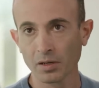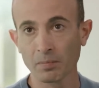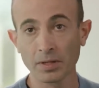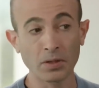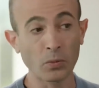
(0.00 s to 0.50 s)

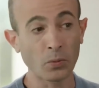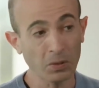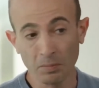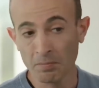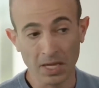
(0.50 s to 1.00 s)
but there
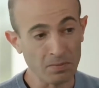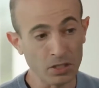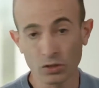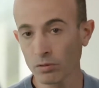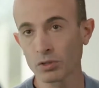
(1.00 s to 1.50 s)
will be maybe
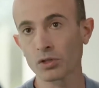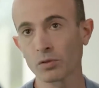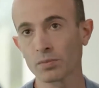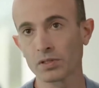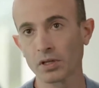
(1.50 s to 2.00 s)
no
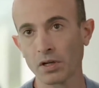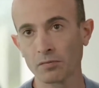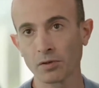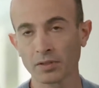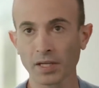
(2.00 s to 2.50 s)
jobs
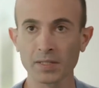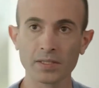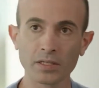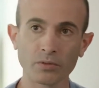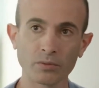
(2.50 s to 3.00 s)
for
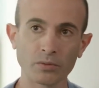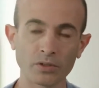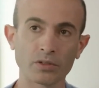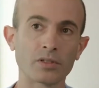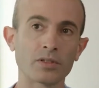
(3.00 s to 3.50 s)
textile
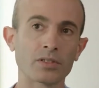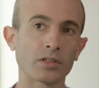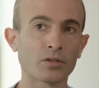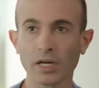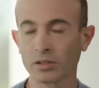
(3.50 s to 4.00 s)
workers
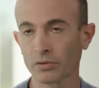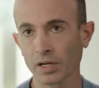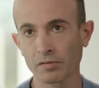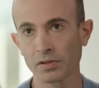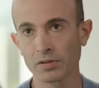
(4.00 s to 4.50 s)
and truck
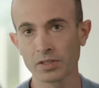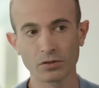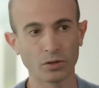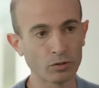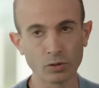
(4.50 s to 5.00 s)
drivers
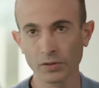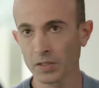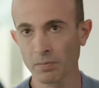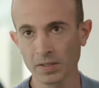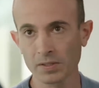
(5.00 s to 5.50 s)
in Honduras
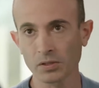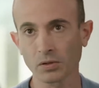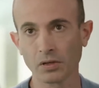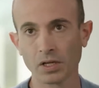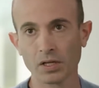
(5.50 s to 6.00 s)
and
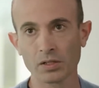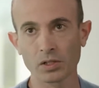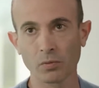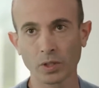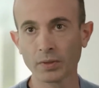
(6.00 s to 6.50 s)
Mexico.
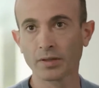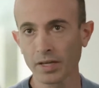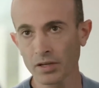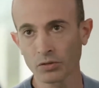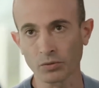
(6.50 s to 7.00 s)
So what will
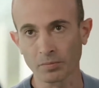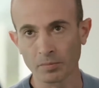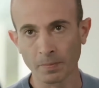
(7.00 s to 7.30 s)
they do?